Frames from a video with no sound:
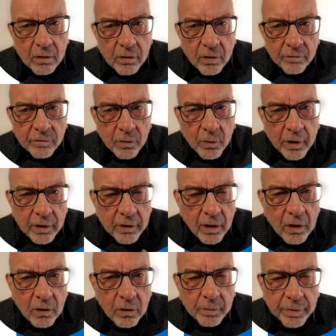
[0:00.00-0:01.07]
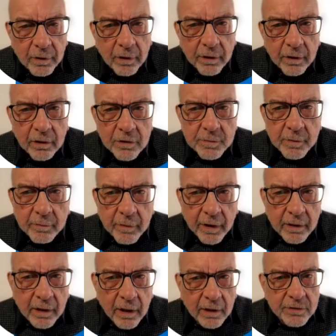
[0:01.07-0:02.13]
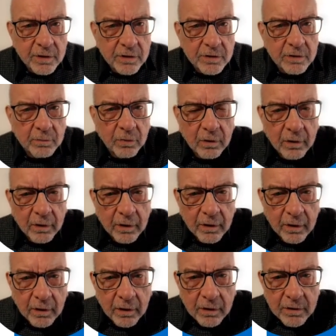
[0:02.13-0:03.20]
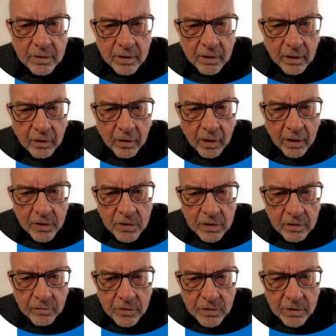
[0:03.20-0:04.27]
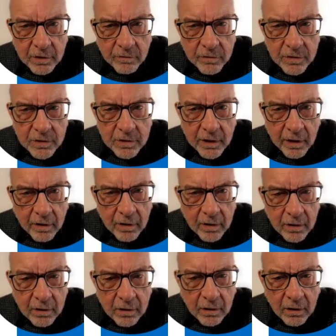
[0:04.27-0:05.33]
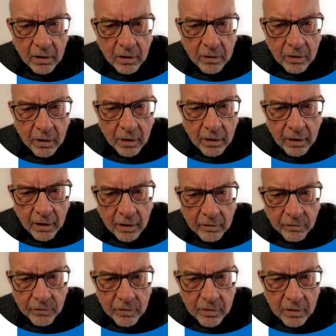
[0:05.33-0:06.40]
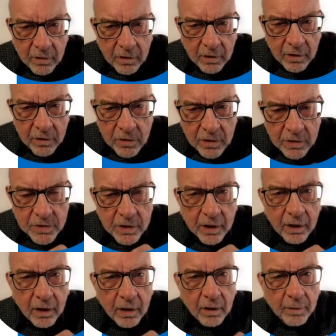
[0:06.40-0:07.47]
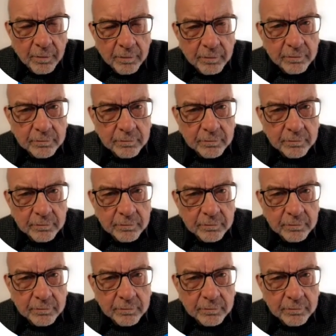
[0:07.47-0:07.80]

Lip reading: of the way the whole building has been made accessible is the creation of a service tower, including a lift, just here.